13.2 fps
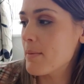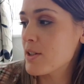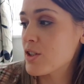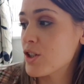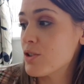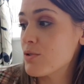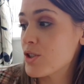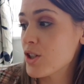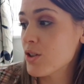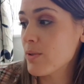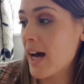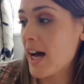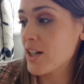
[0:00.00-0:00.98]
So you
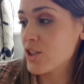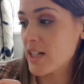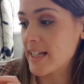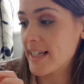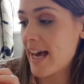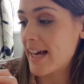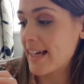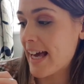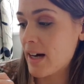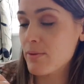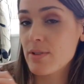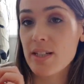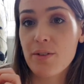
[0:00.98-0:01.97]
do actually get,
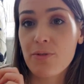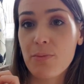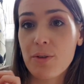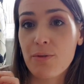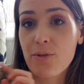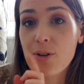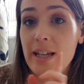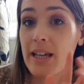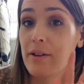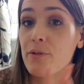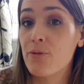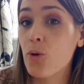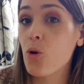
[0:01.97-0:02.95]
counting from the front here,
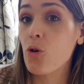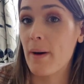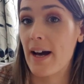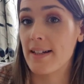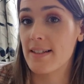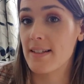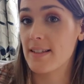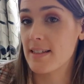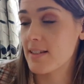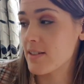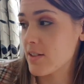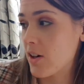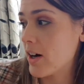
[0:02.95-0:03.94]
4 patterns
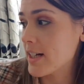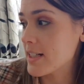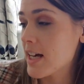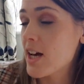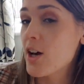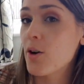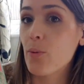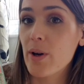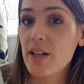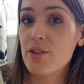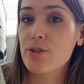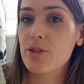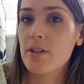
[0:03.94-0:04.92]
inside,
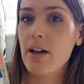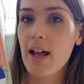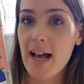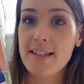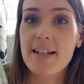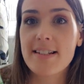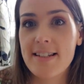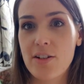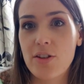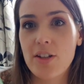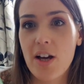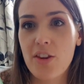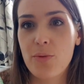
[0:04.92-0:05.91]
which, as I said on
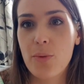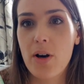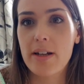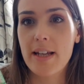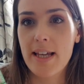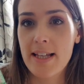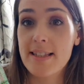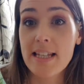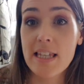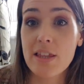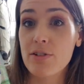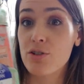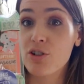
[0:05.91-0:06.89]
the other one, it's
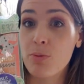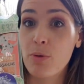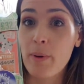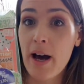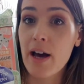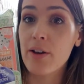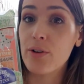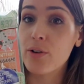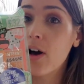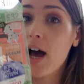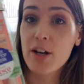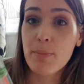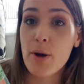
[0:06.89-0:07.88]
either a triple pattern
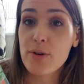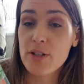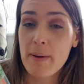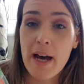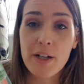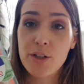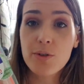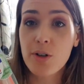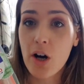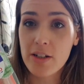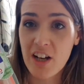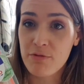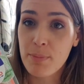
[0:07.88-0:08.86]
and a bonus pattern. You
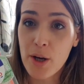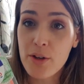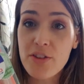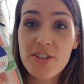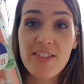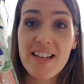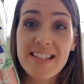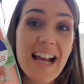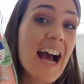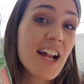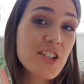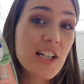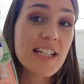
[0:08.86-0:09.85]
can't have both. So this
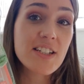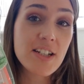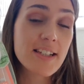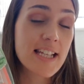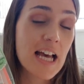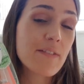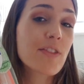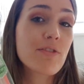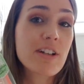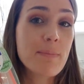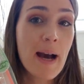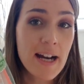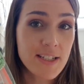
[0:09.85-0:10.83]
actually does have
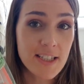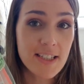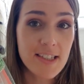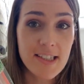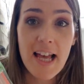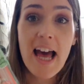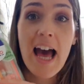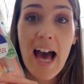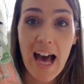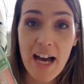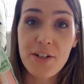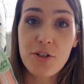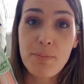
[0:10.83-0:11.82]
3 patterns
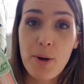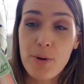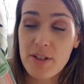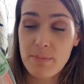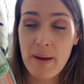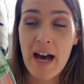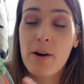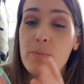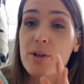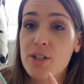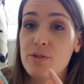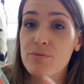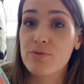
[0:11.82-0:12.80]
and a bonus pattern,
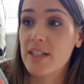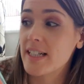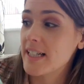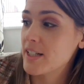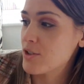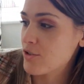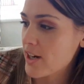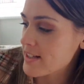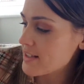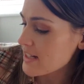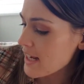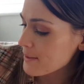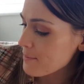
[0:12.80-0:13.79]
which is really
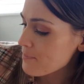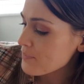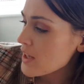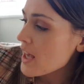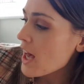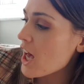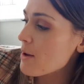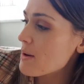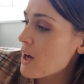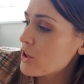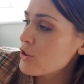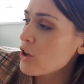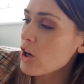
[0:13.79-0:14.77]
interesting.
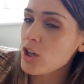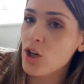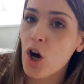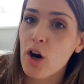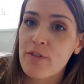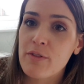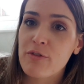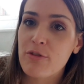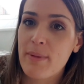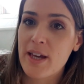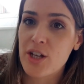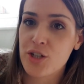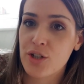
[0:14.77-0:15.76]
And not a lot of
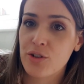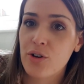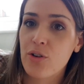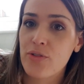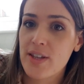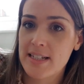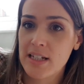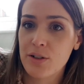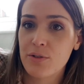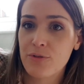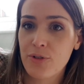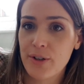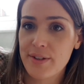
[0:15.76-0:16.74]
information on this little
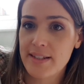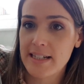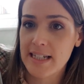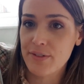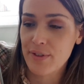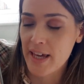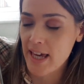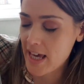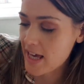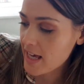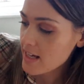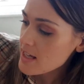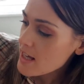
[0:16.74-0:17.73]
front sleeve
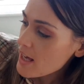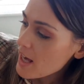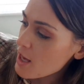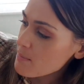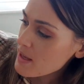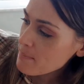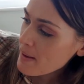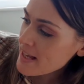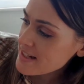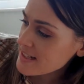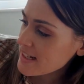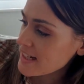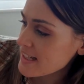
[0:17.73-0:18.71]
here. It
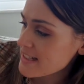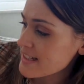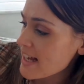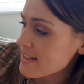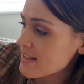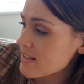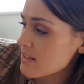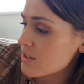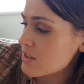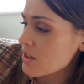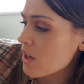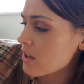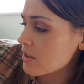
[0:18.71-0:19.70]
basically says
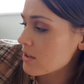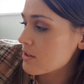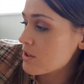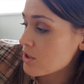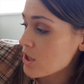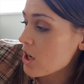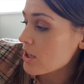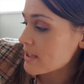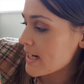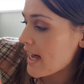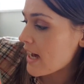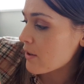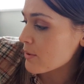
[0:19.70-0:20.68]
start
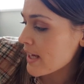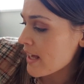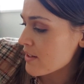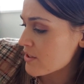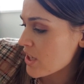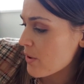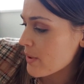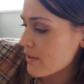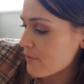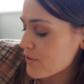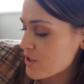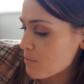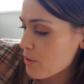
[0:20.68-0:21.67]
now, get sewing
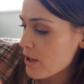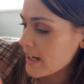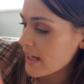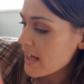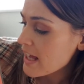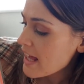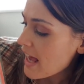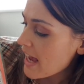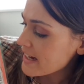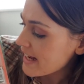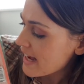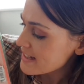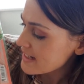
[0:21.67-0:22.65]
for spring, and
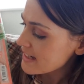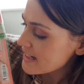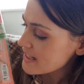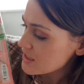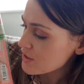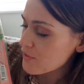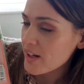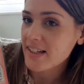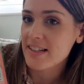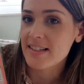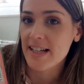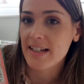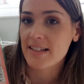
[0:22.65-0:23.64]
it has a list of like
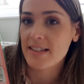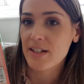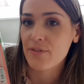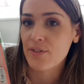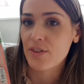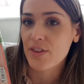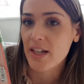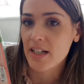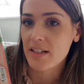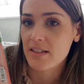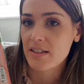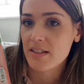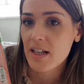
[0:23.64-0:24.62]
6 different
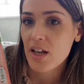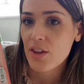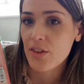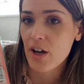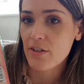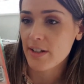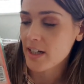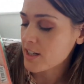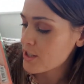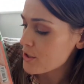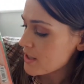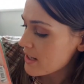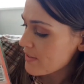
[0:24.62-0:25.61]
things that are
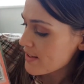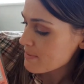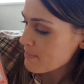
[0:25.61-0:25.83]
included in this